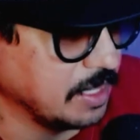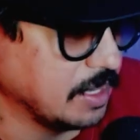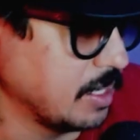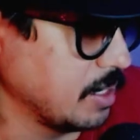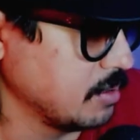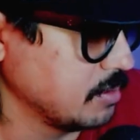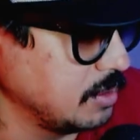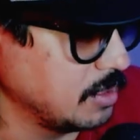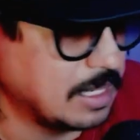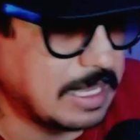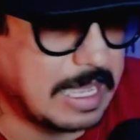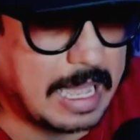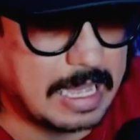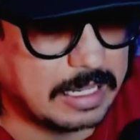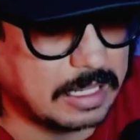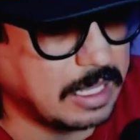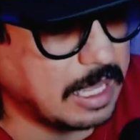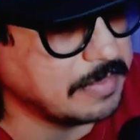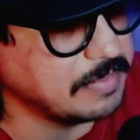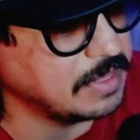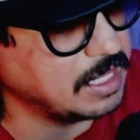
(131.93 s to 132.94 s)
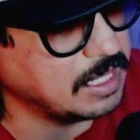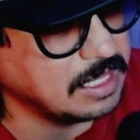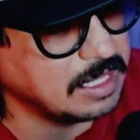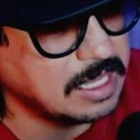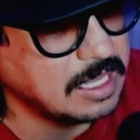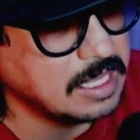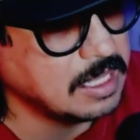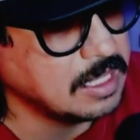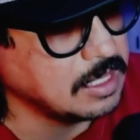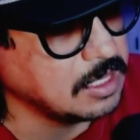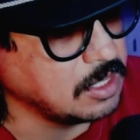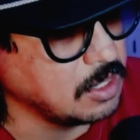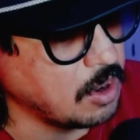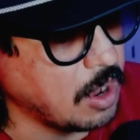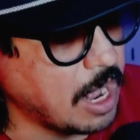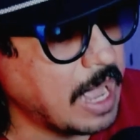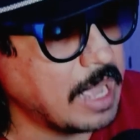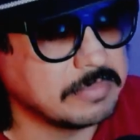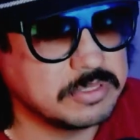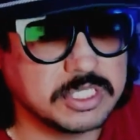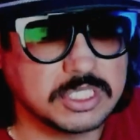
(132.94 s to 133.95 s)
in. You got it. I mean, you know,
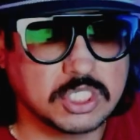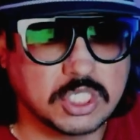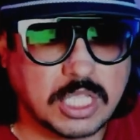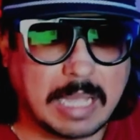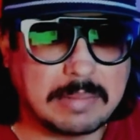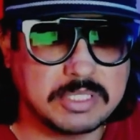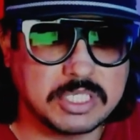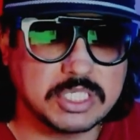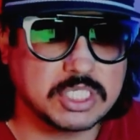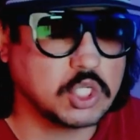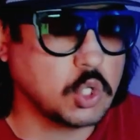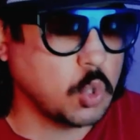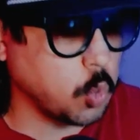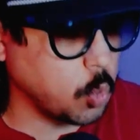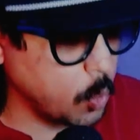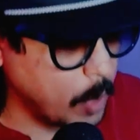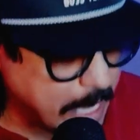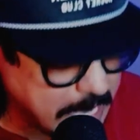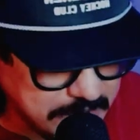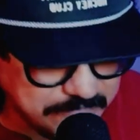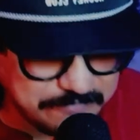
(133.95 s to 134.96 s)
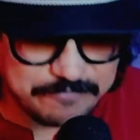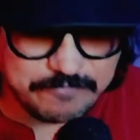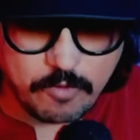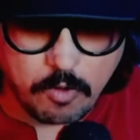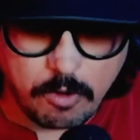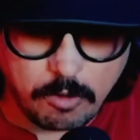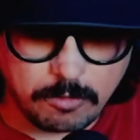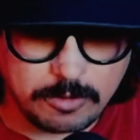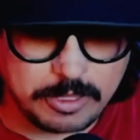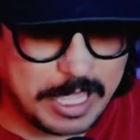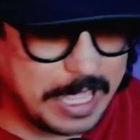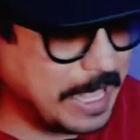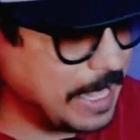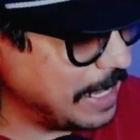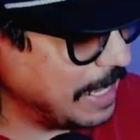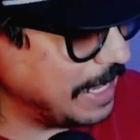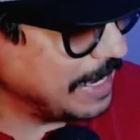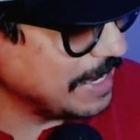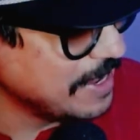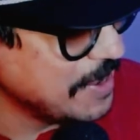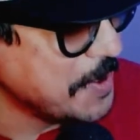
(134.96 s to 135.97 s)
I'm just grateful
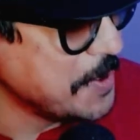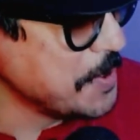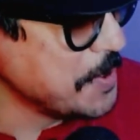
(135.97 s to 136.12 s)
that